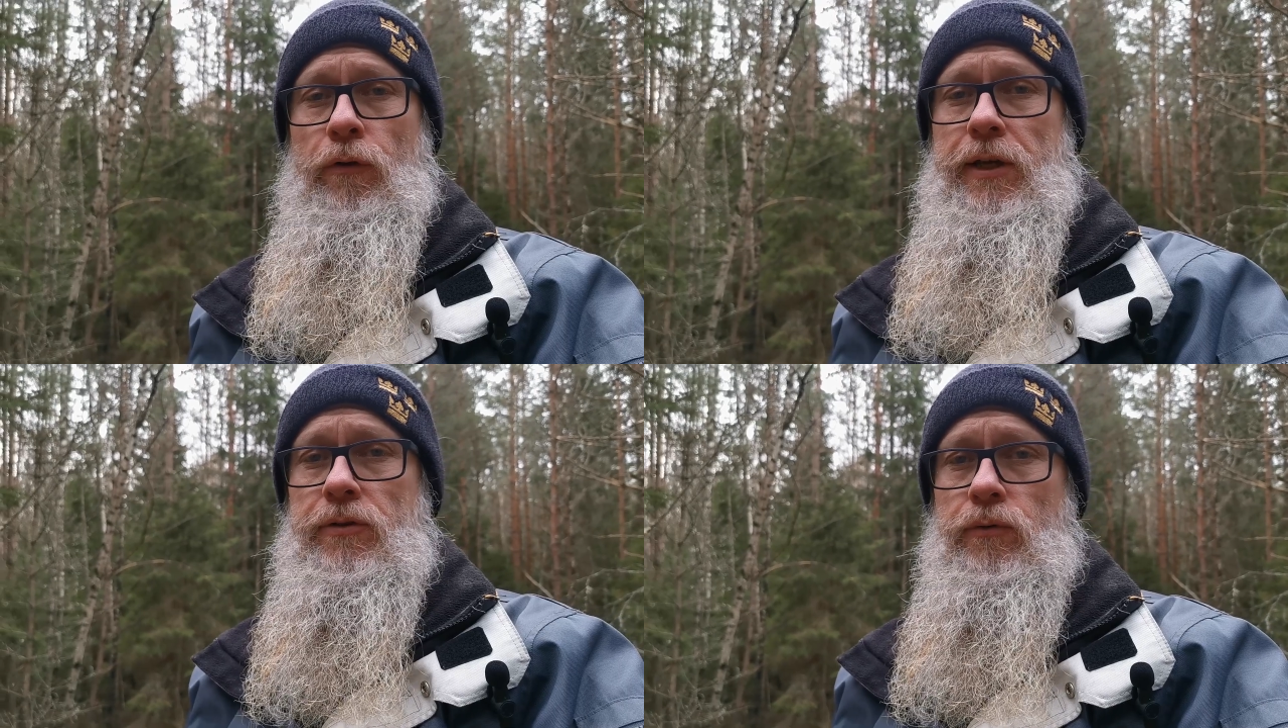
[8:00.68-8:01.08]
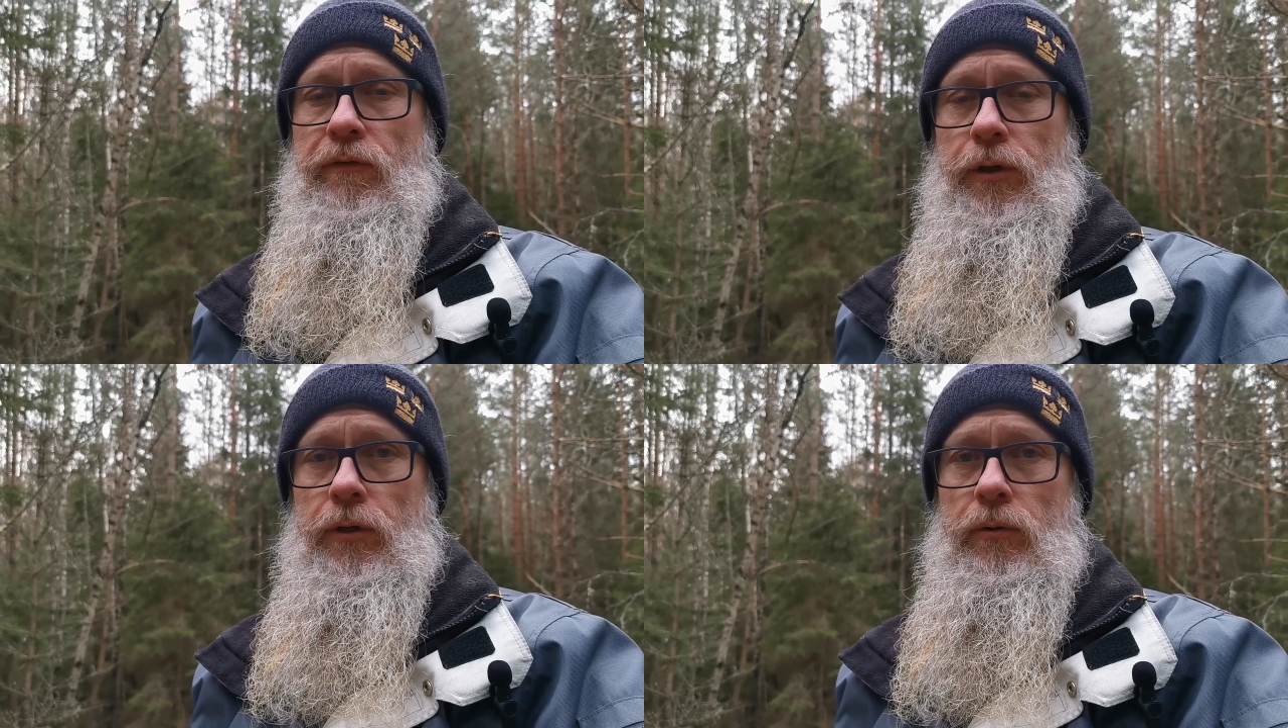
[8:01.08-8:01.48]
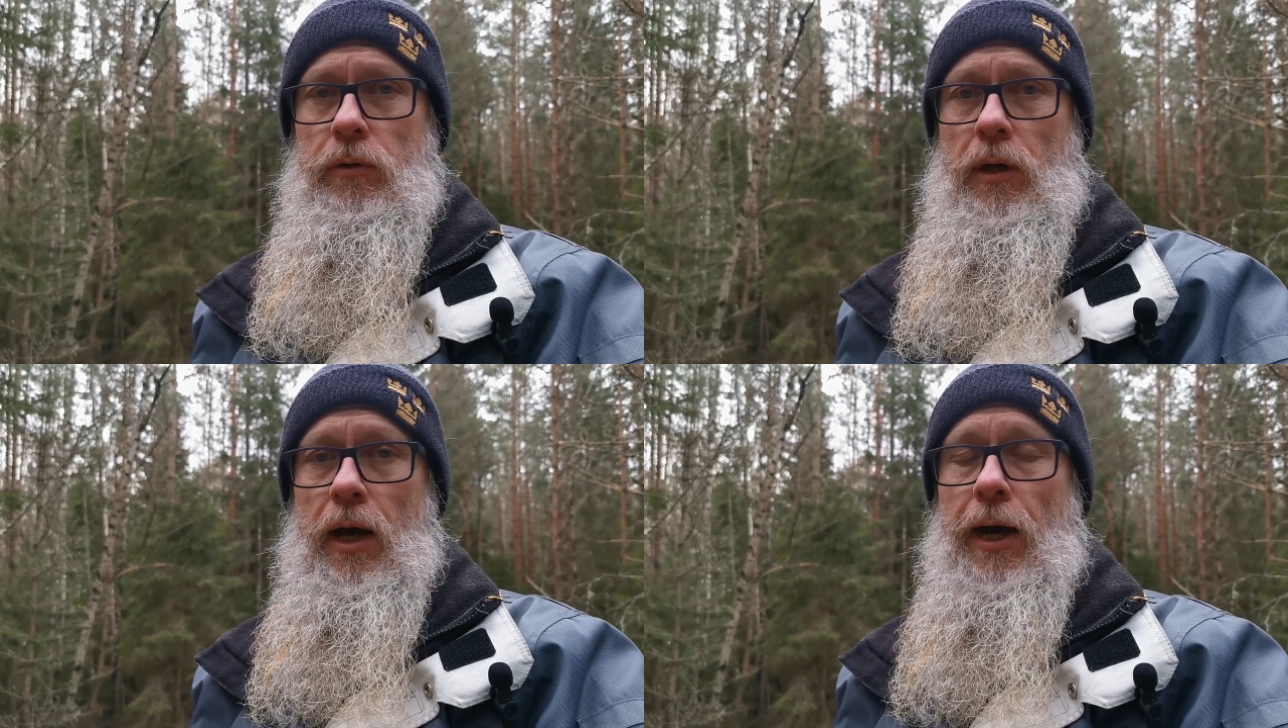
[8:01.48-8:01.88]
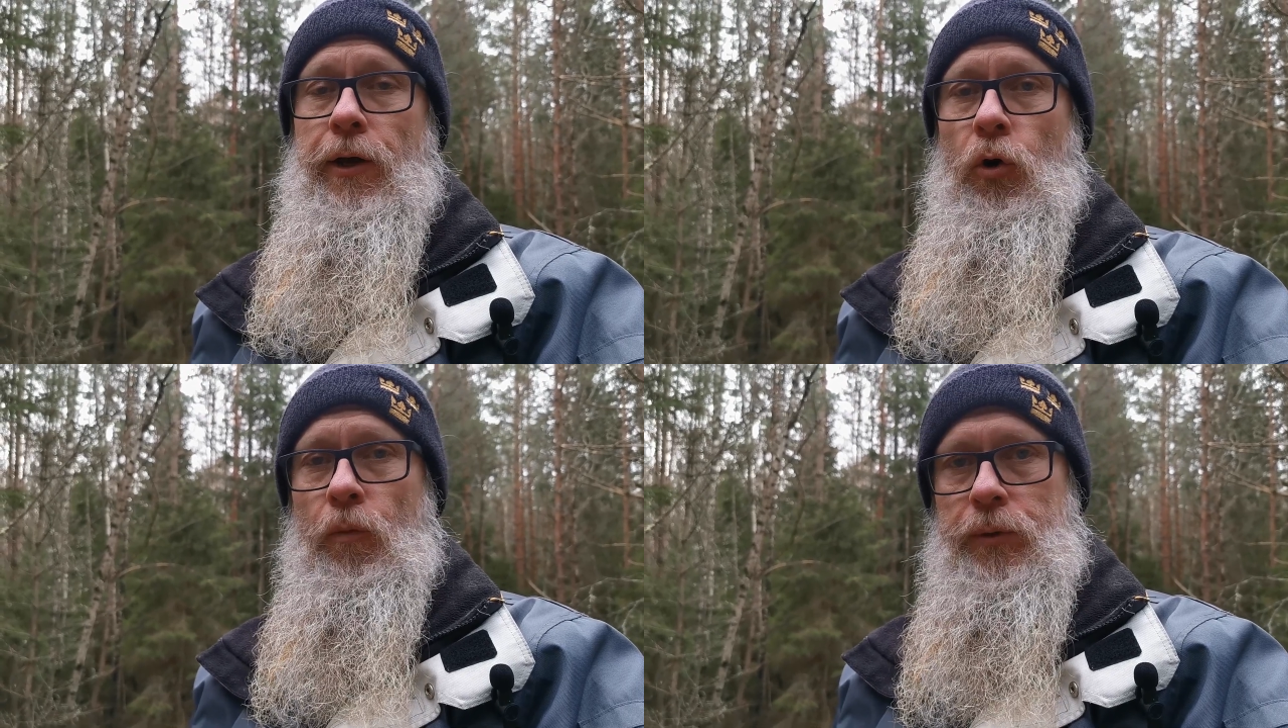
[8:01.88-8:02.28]
for this review.
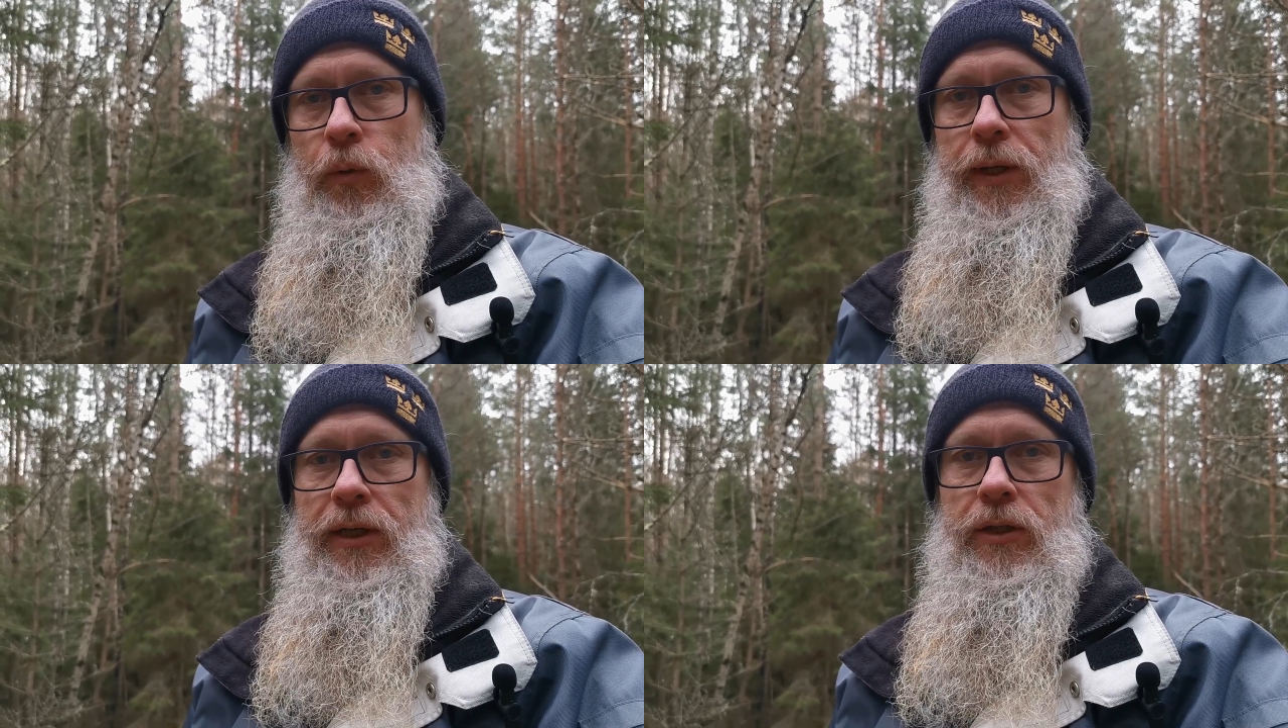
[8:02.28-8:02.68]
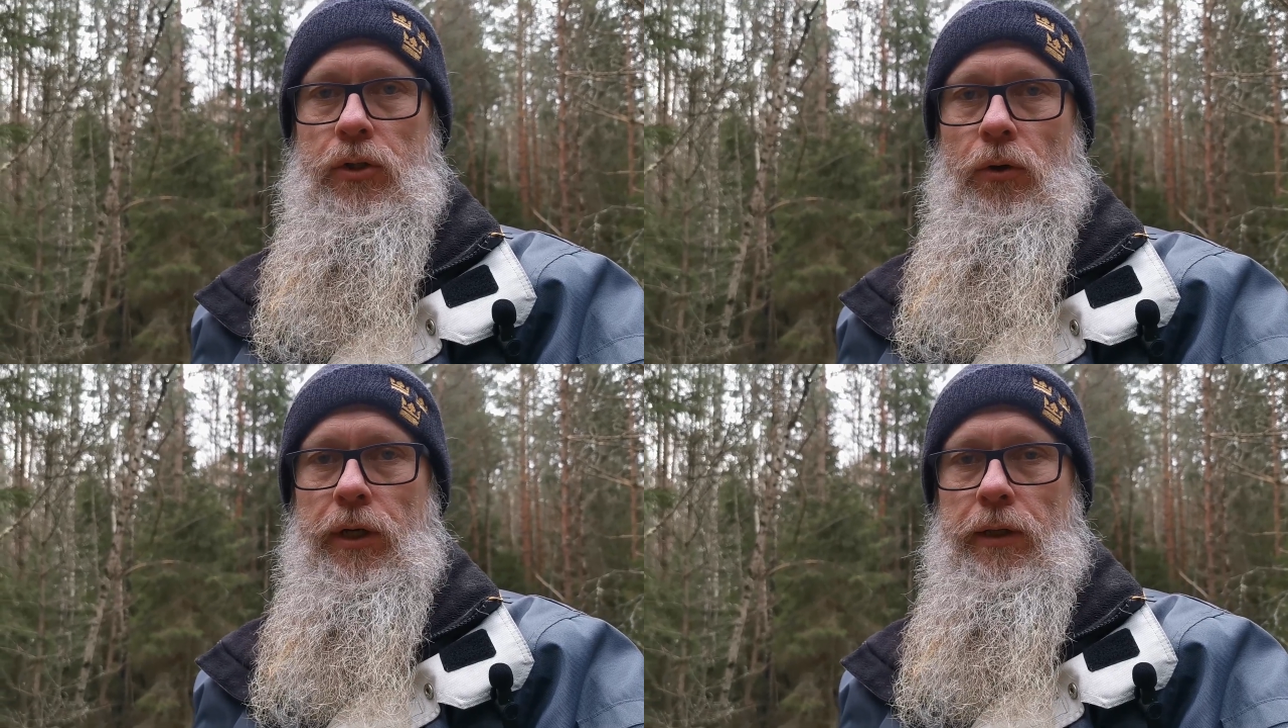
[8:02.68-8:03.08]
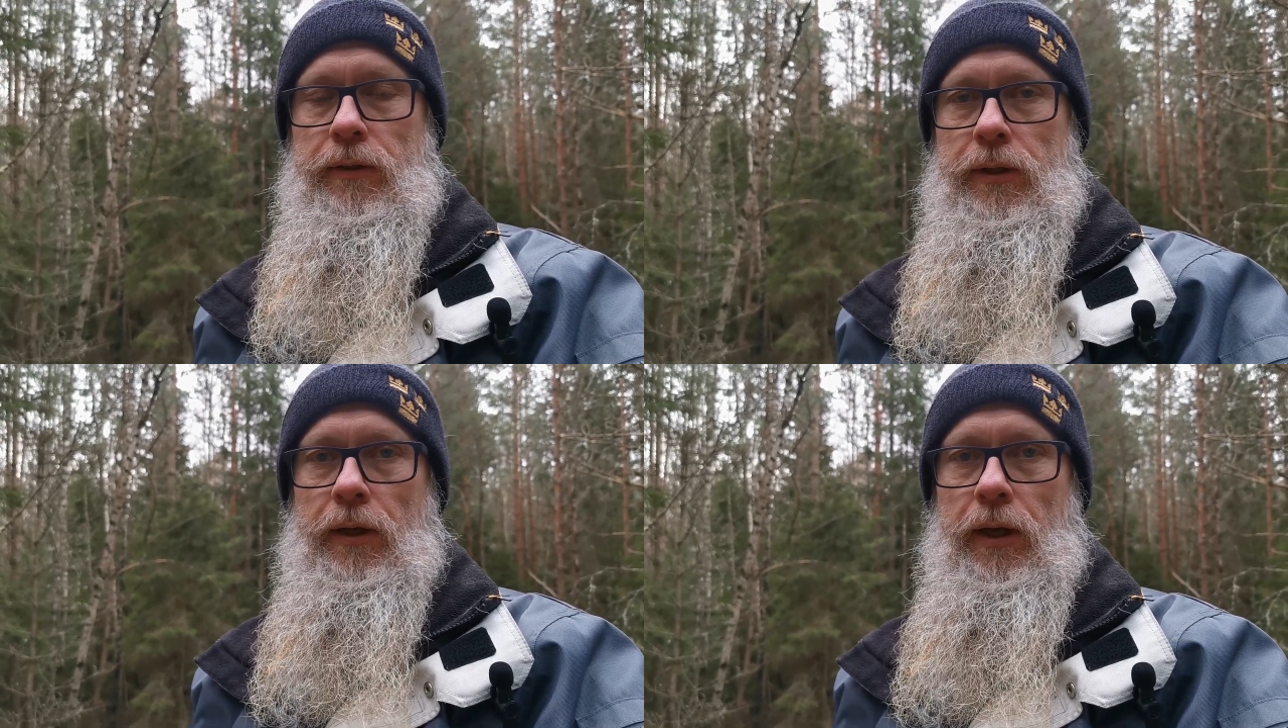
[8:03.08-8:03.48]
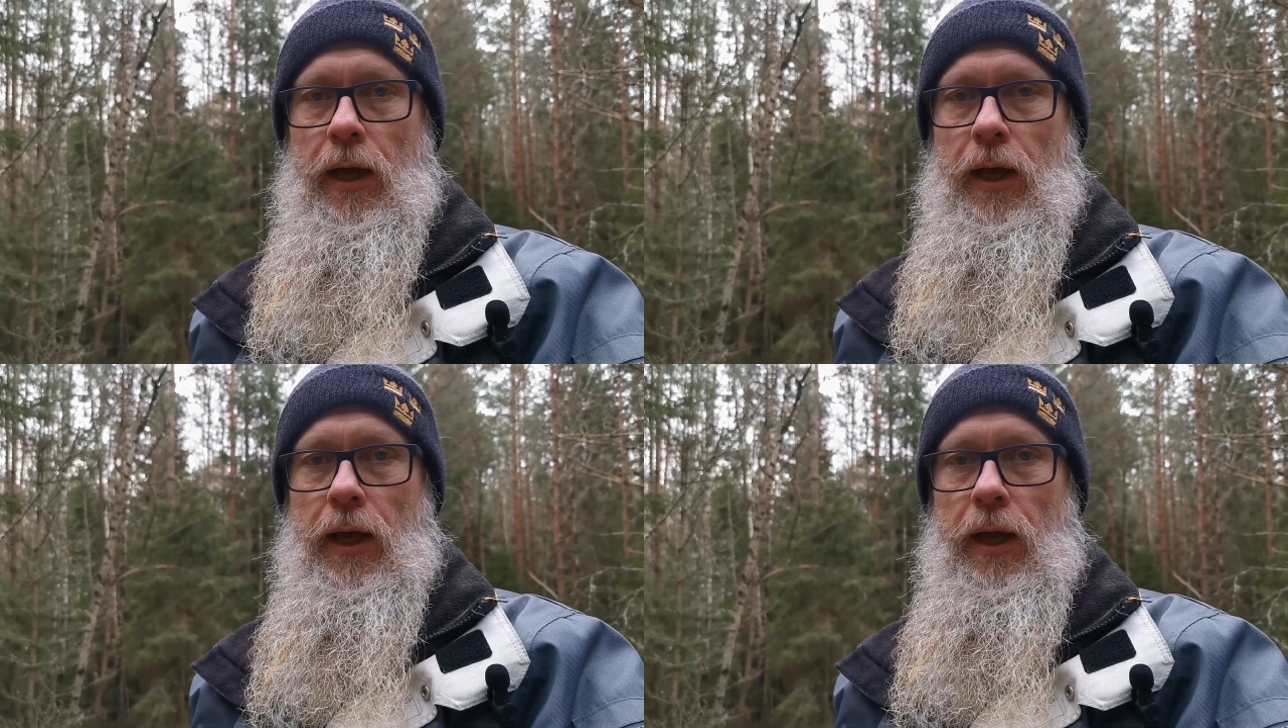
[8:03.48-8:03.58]
I hope you enjoyed it